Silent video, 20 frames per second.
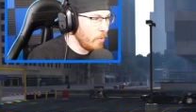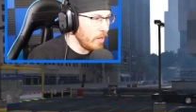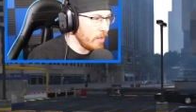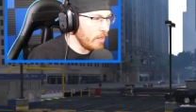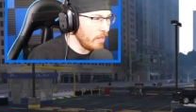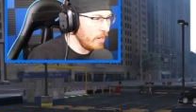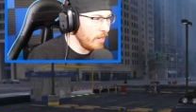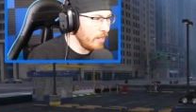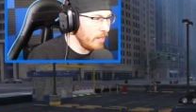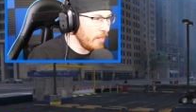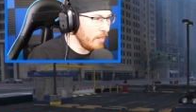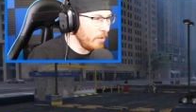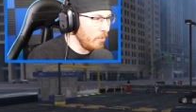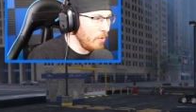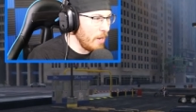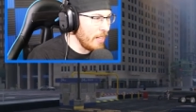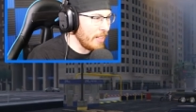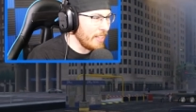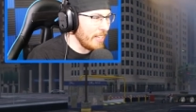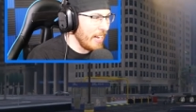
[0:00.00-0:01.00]
What the?
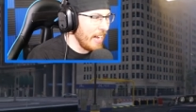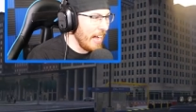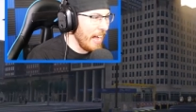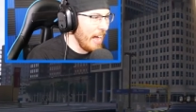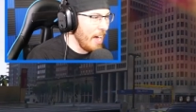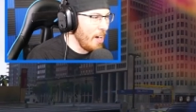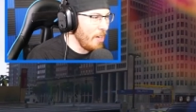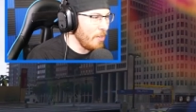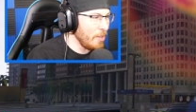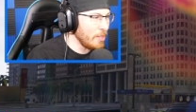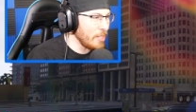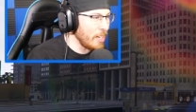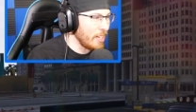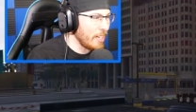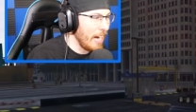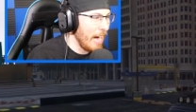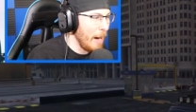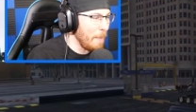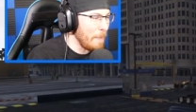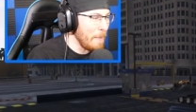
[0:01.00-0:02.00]
What lying. the hell? There's a
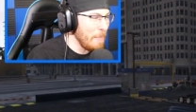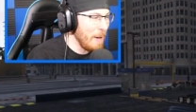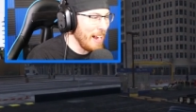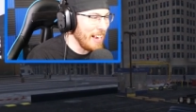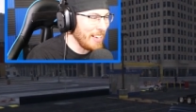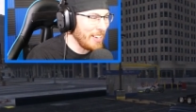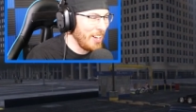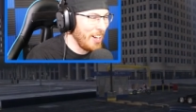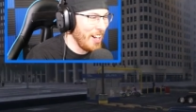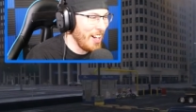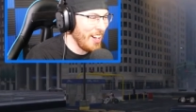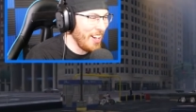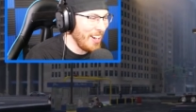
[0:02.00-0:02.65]
cop in my car.